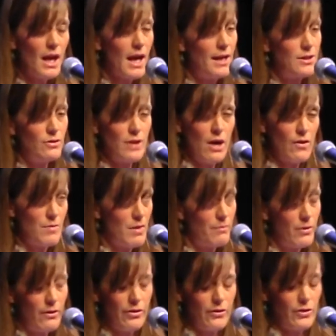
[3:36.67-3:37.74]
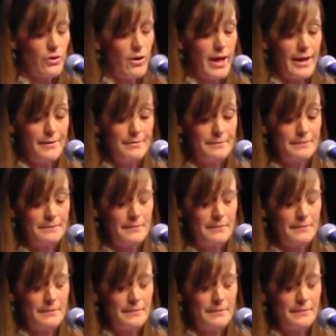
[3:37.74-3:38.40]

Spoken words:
I do not remember 3rd grade.